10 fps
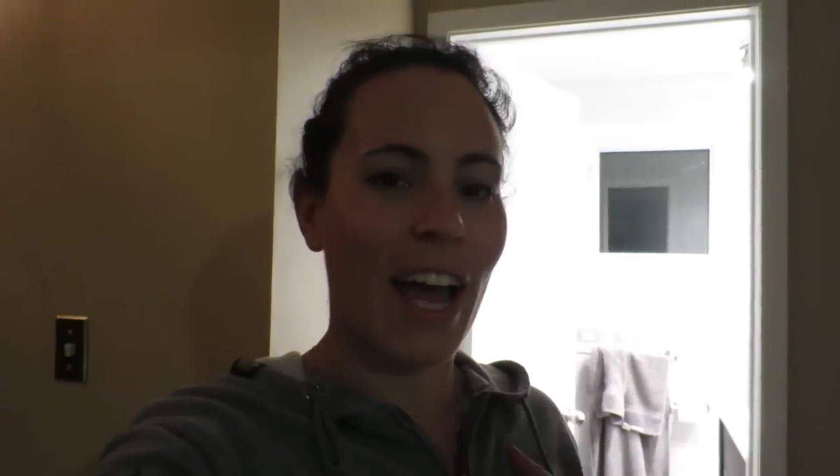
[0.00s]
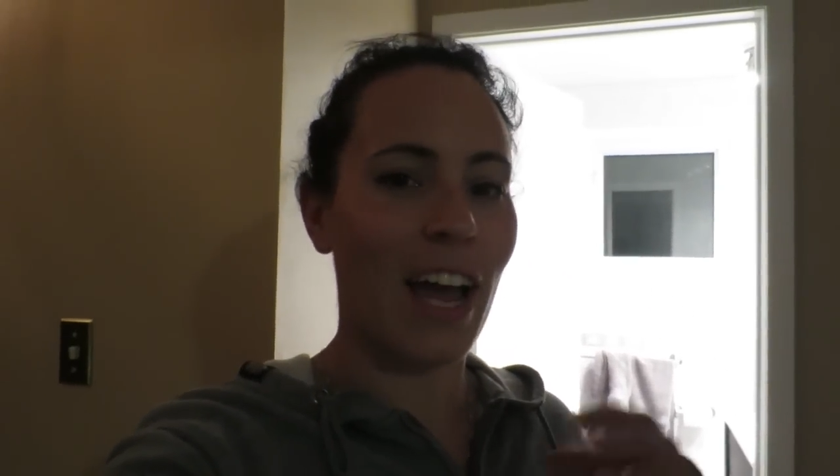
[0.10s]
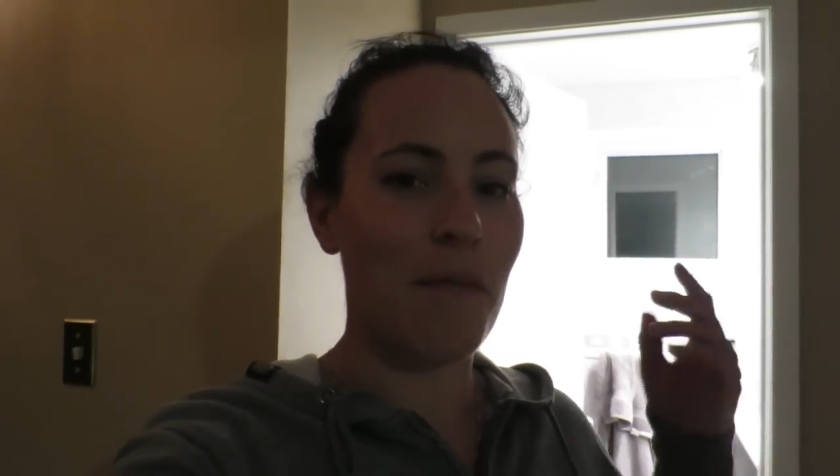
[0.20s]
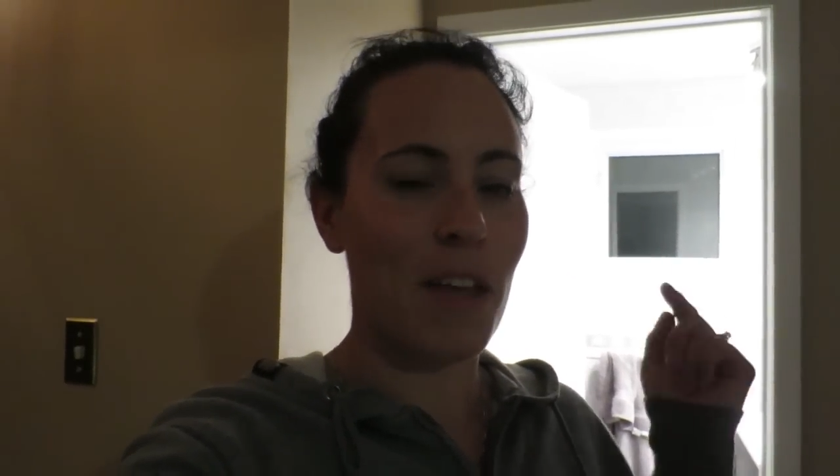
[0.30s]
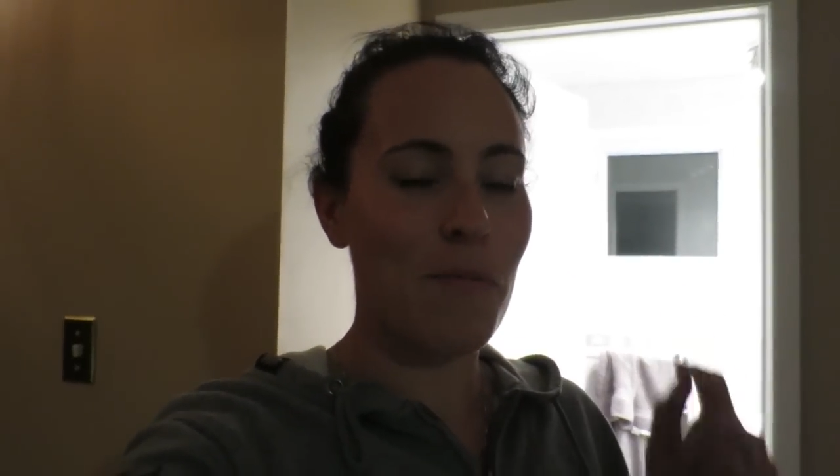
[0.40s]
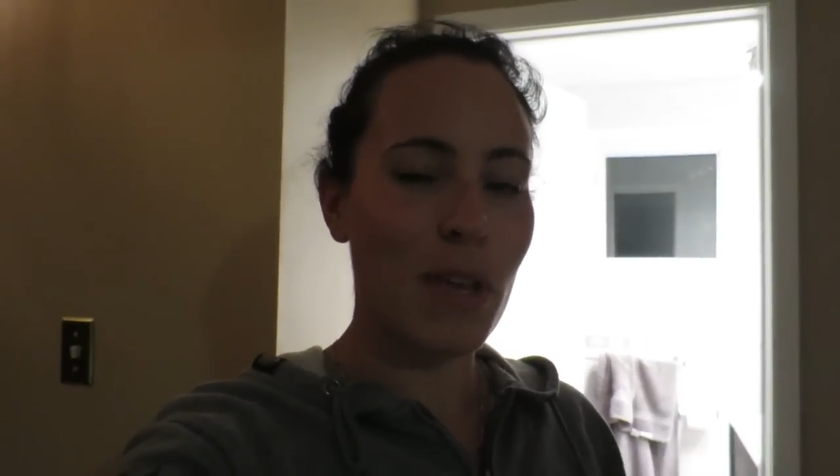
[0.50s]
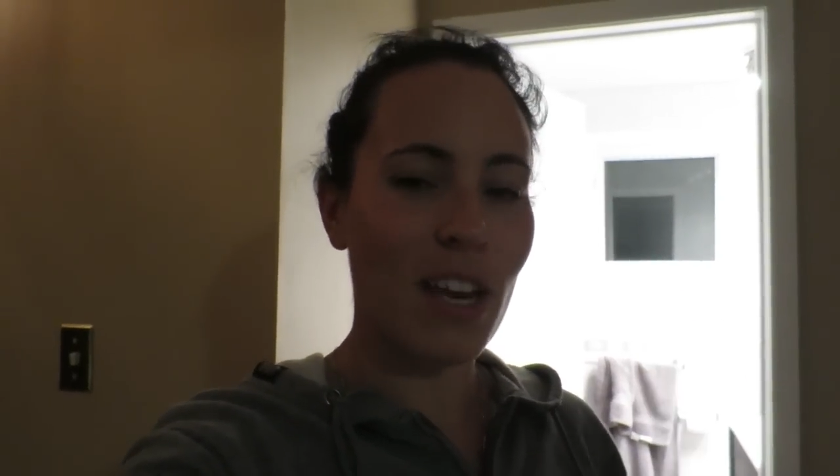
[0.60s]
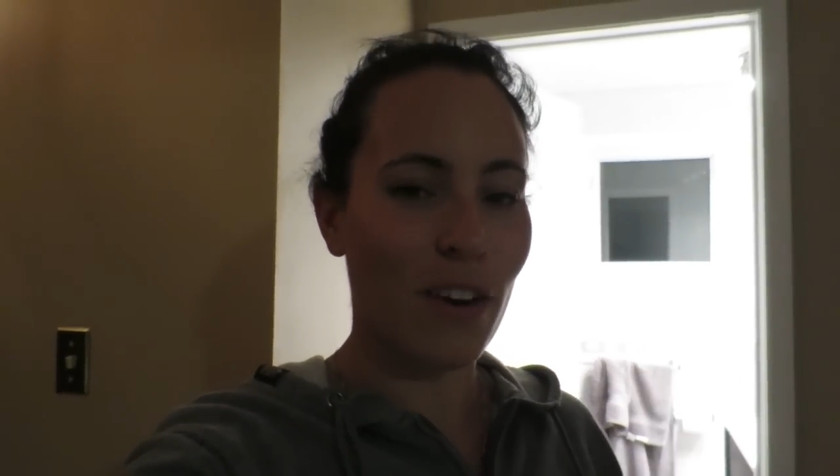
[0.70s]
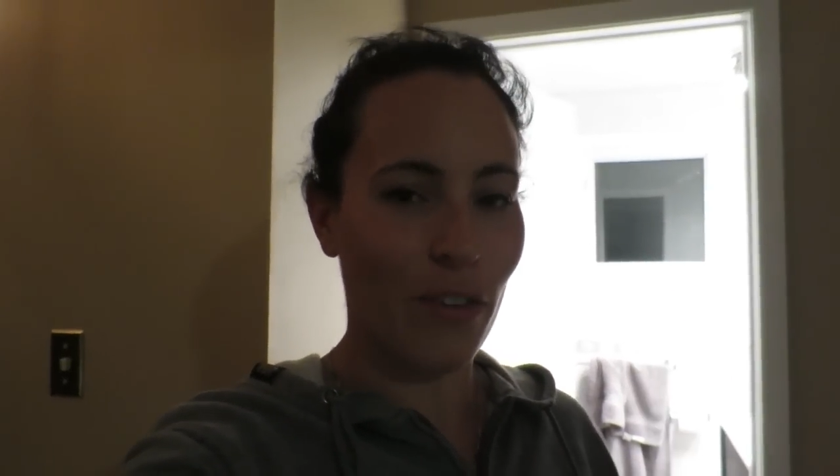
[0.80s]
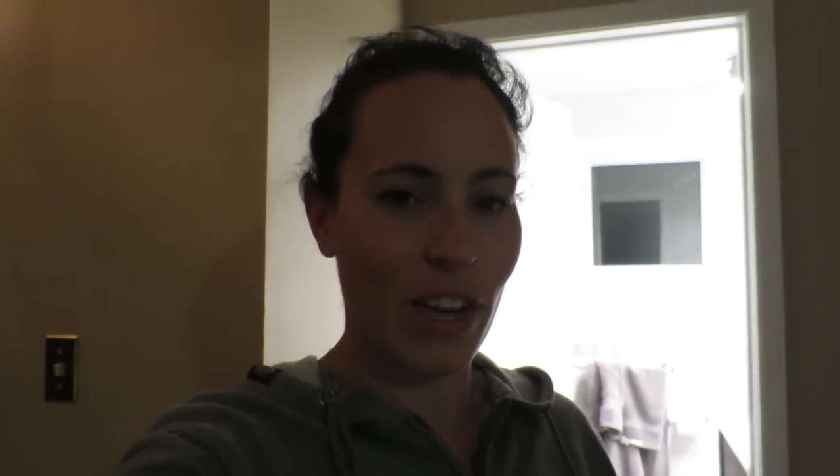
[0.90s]
I gotta make
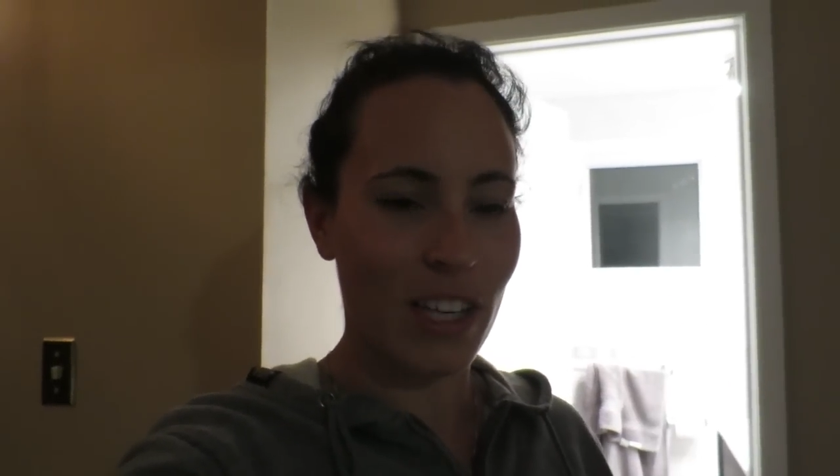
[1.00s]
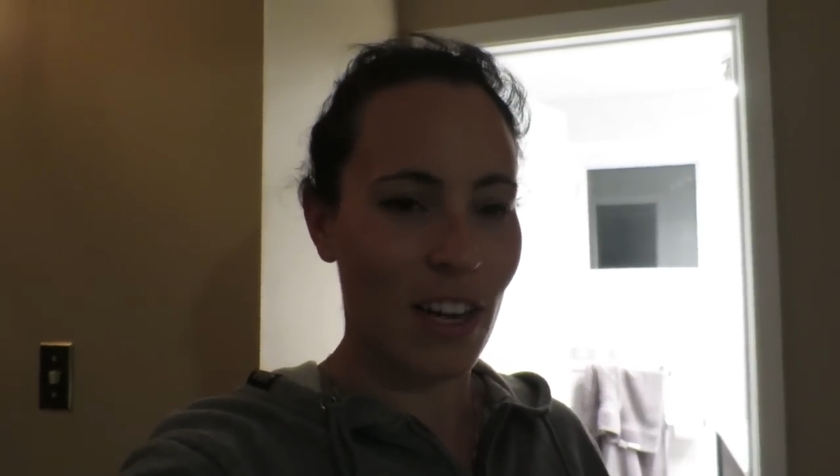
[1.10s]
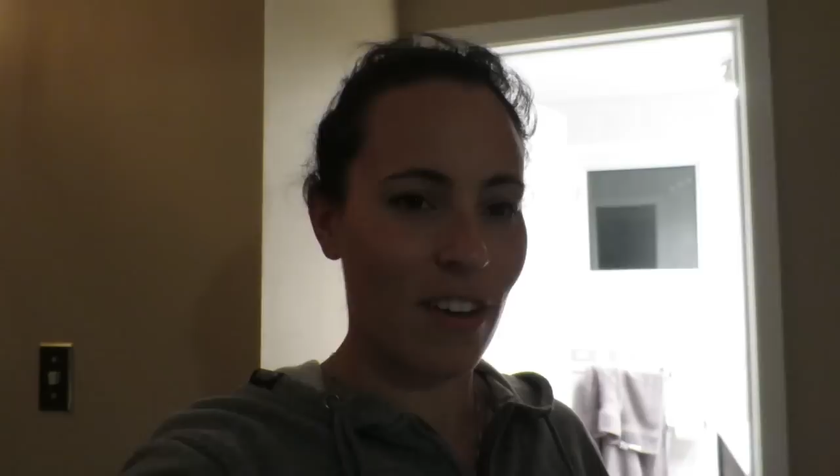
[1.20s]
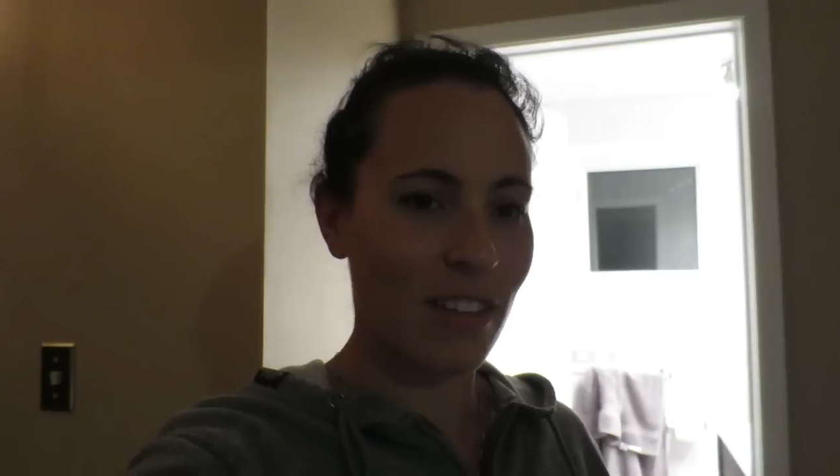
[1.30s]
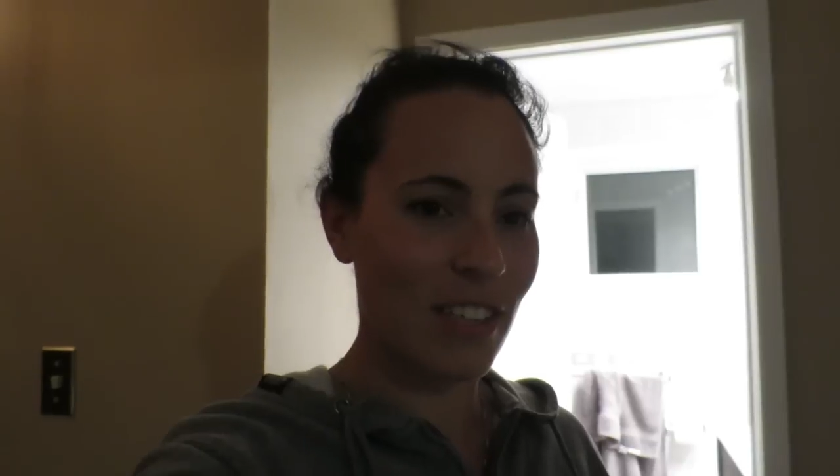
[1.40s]
Peter freaked out